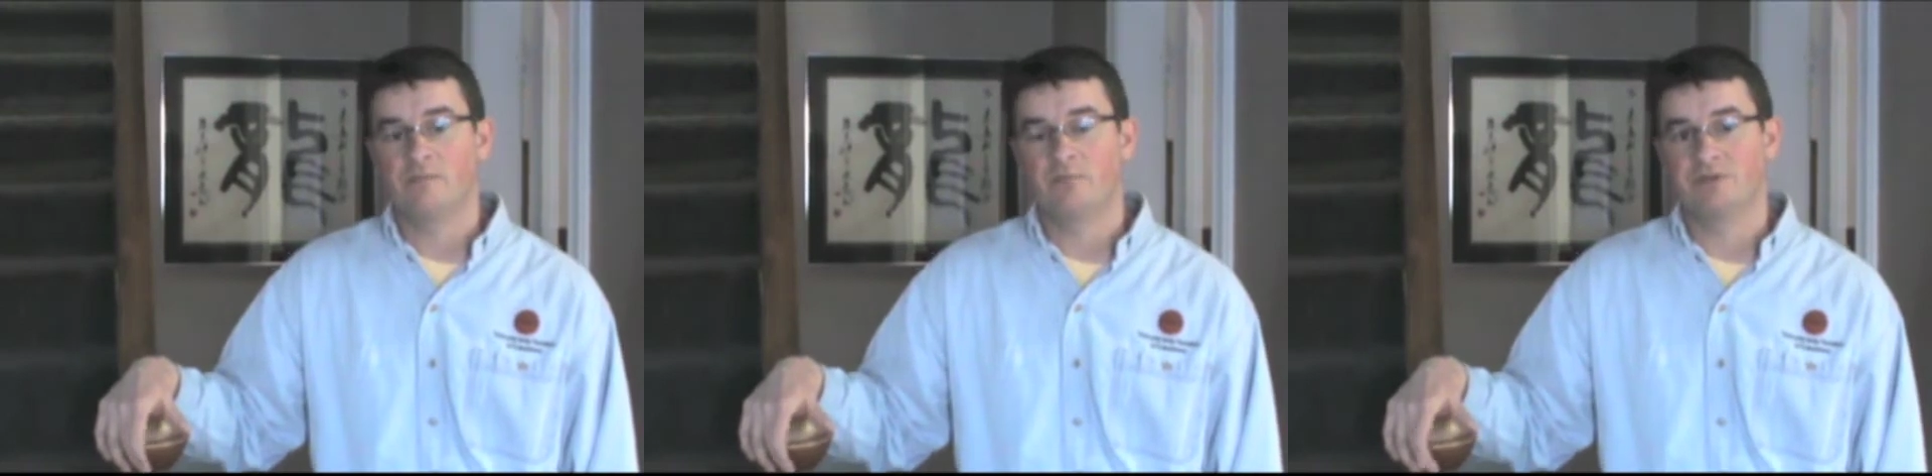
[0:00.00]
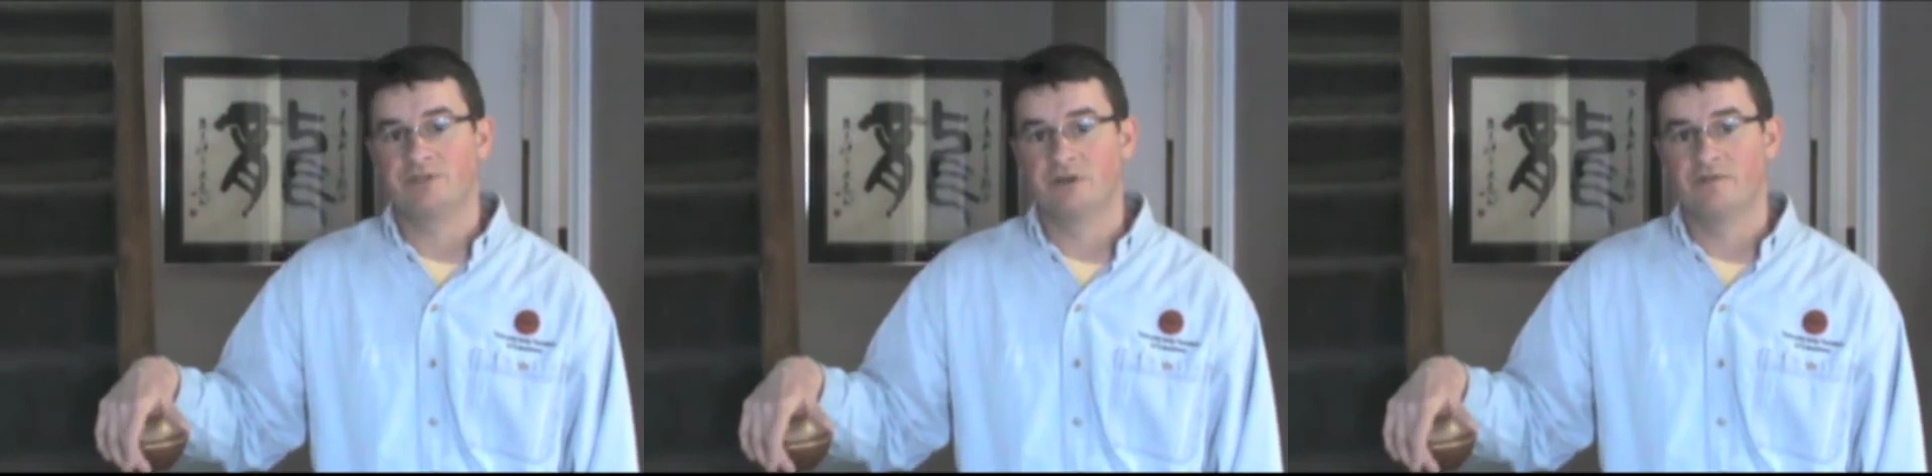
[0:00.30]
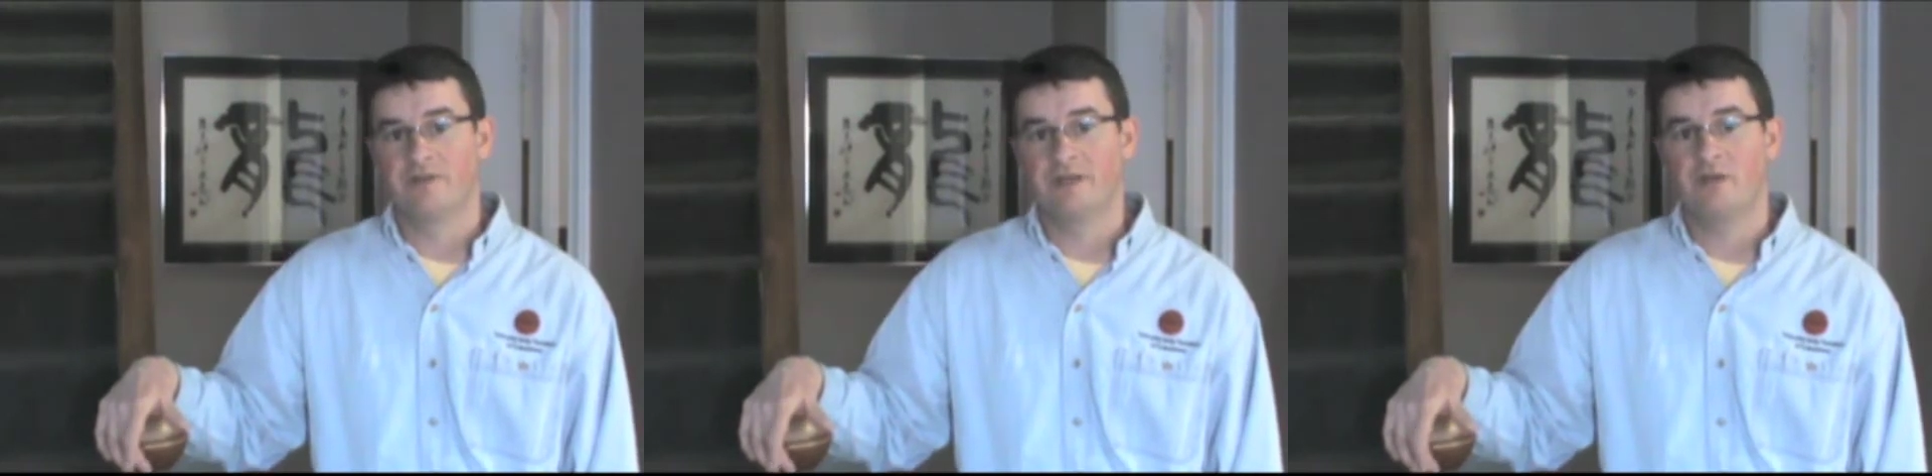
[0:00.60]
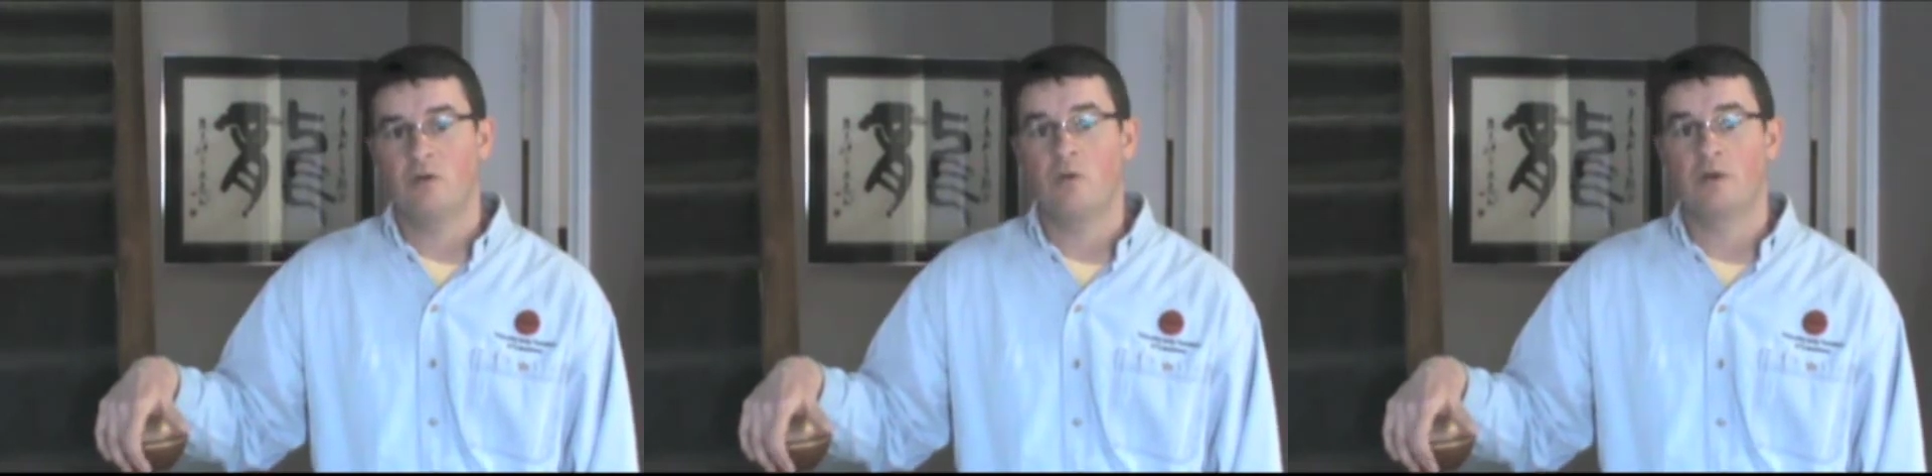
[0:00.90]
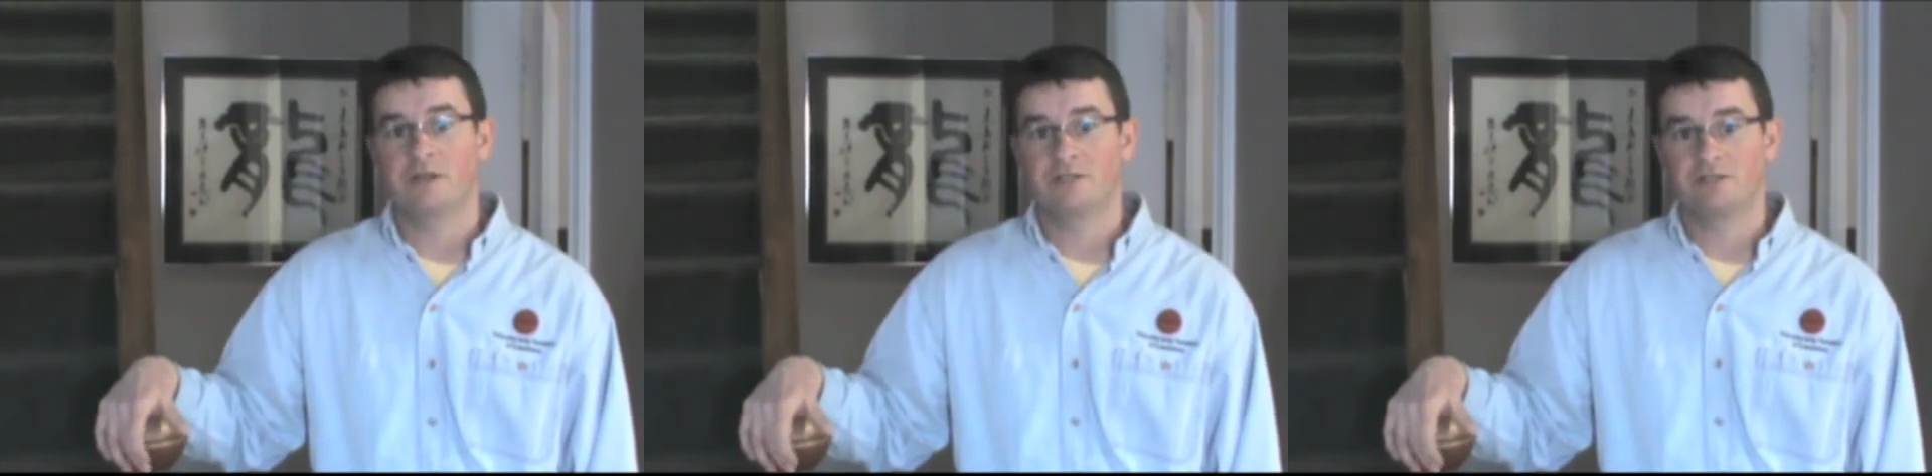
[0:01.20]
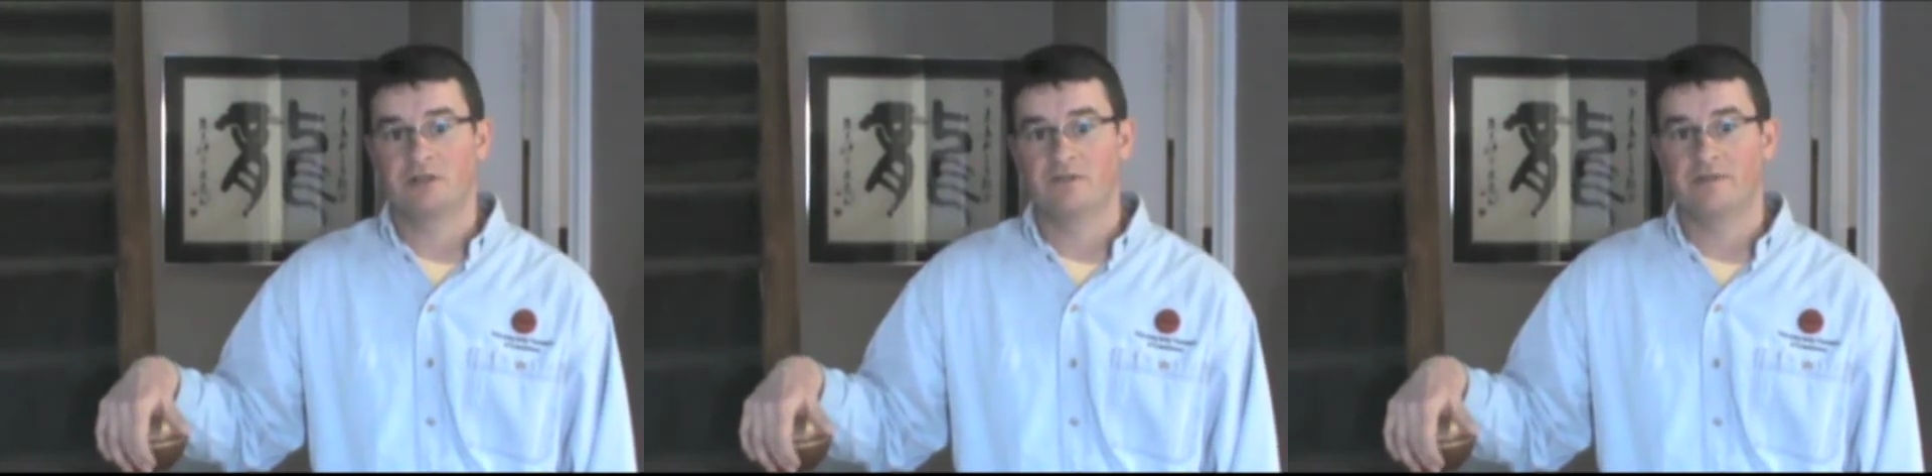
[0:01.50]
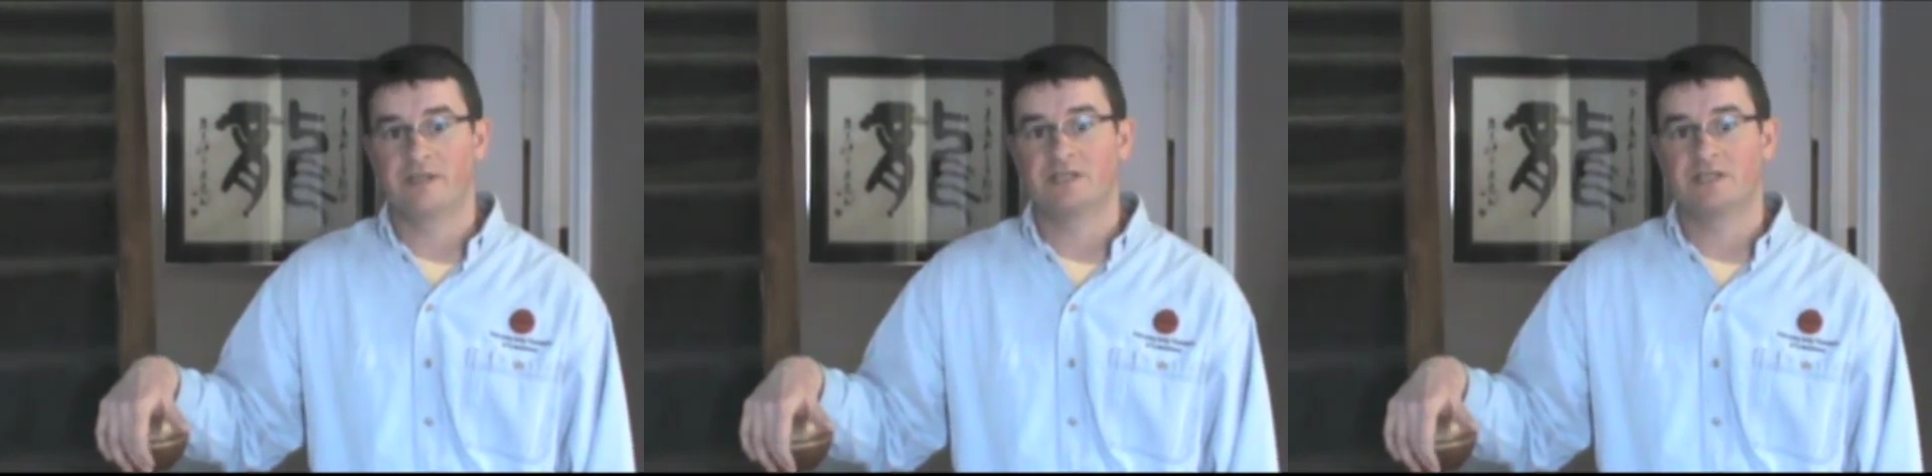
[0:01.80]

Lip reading: preserving, or conserving